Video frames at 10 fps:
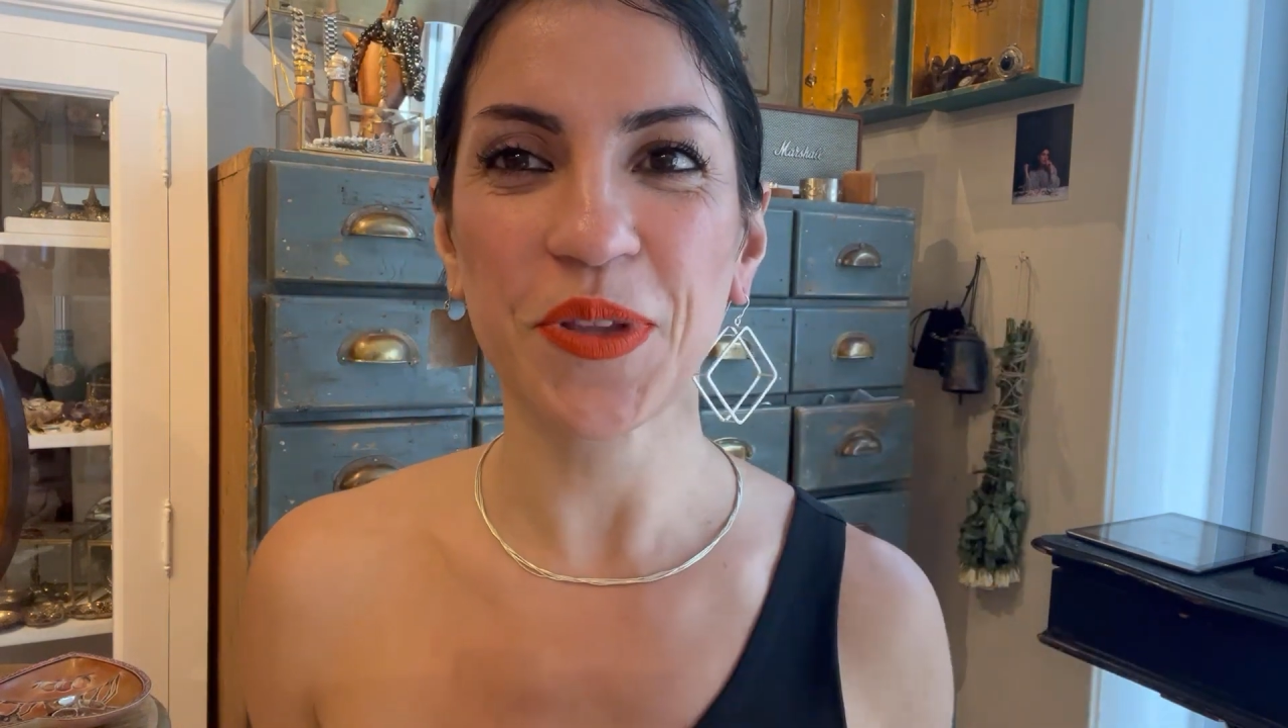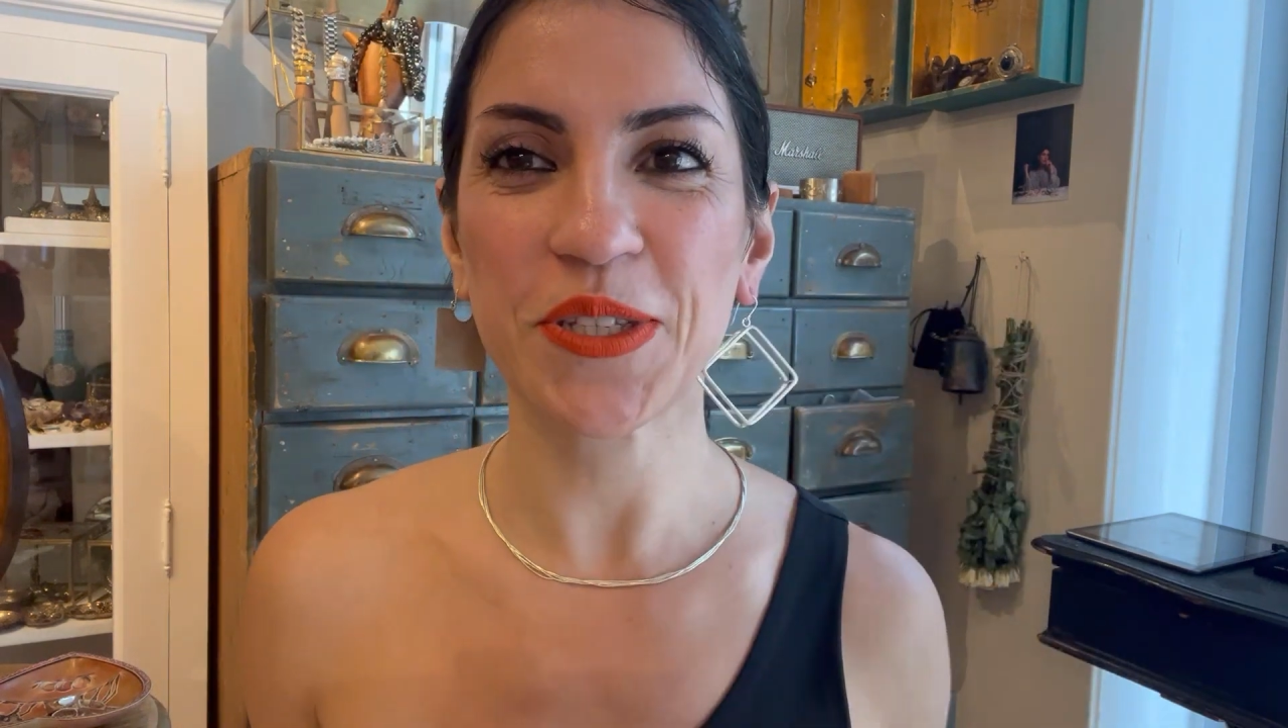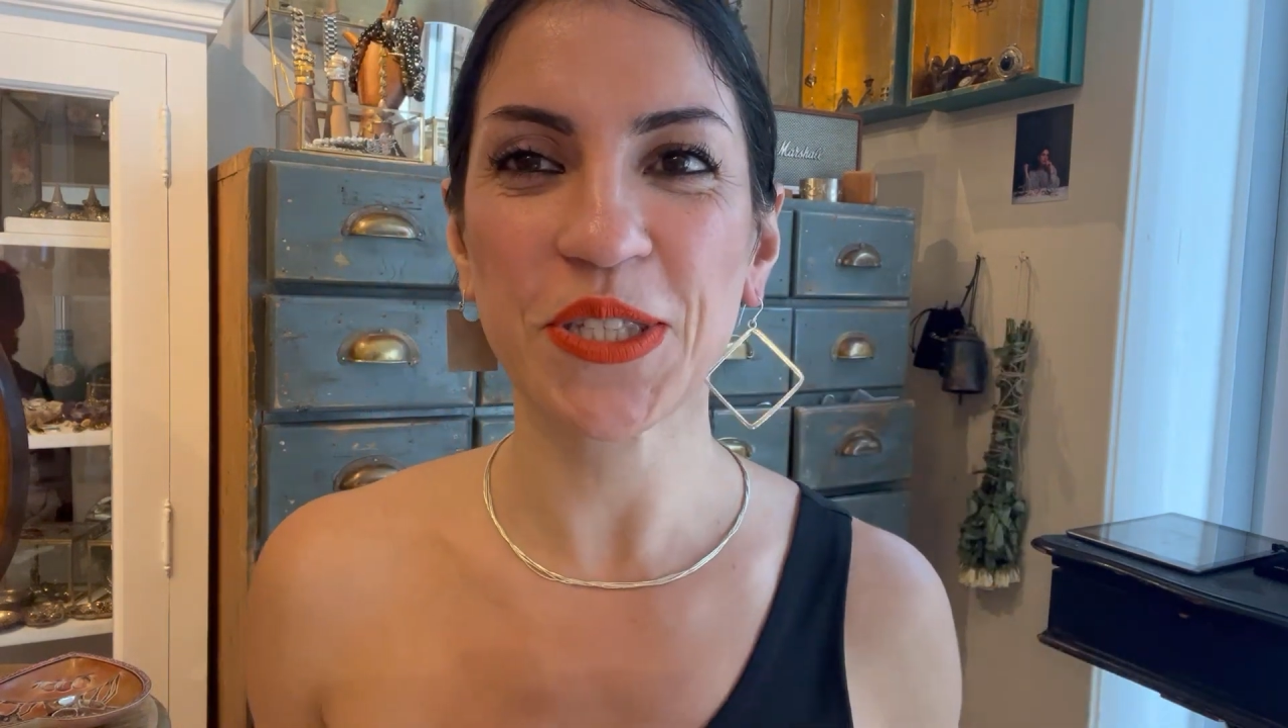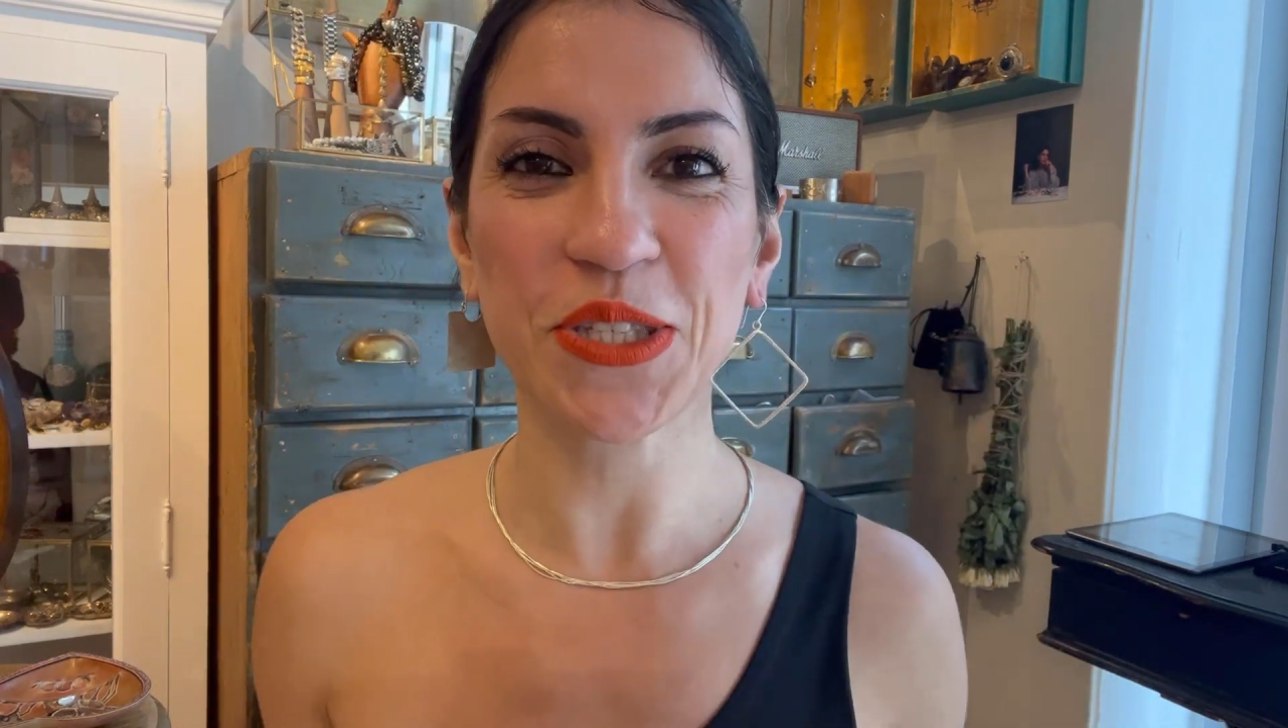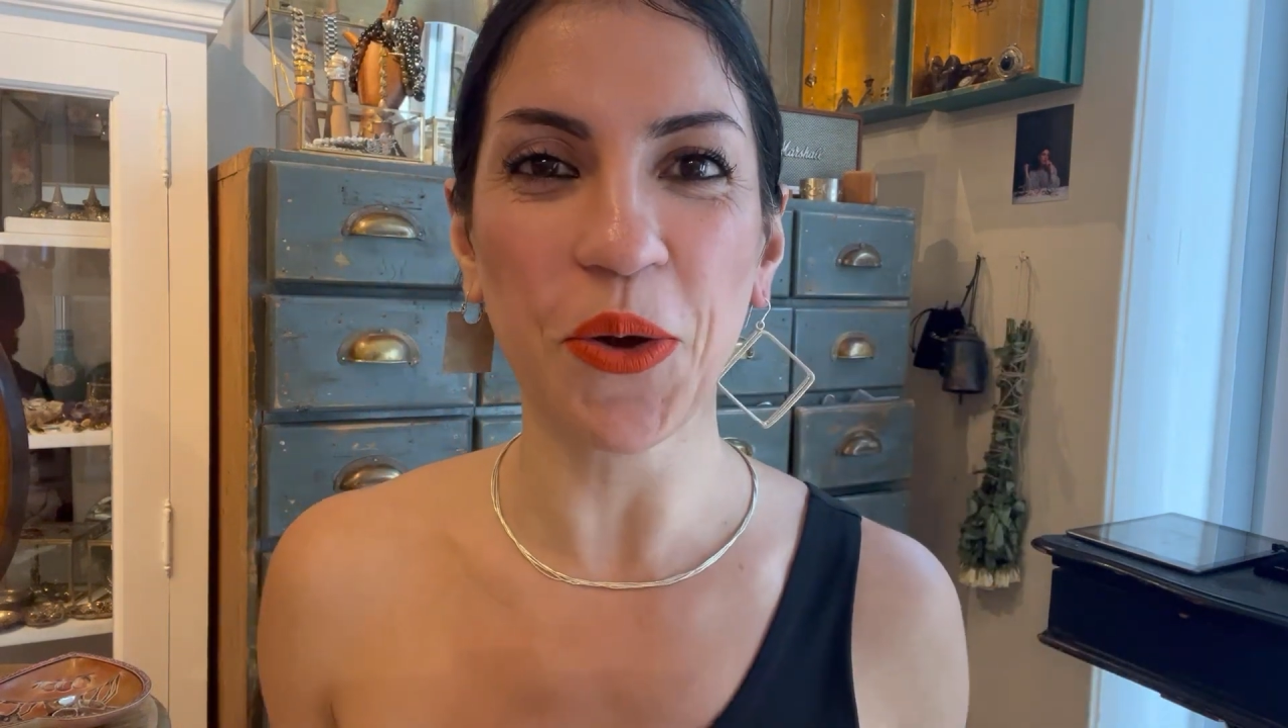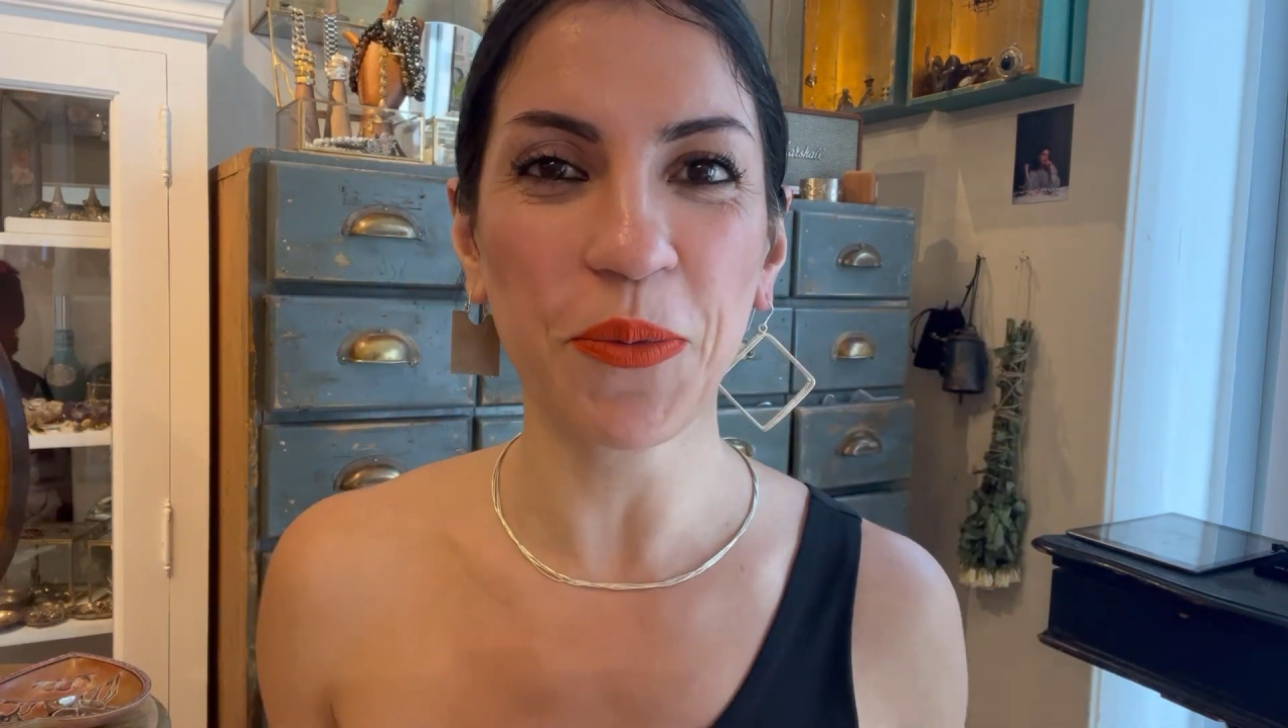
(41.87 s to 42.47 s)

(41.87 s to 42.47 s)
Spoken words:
So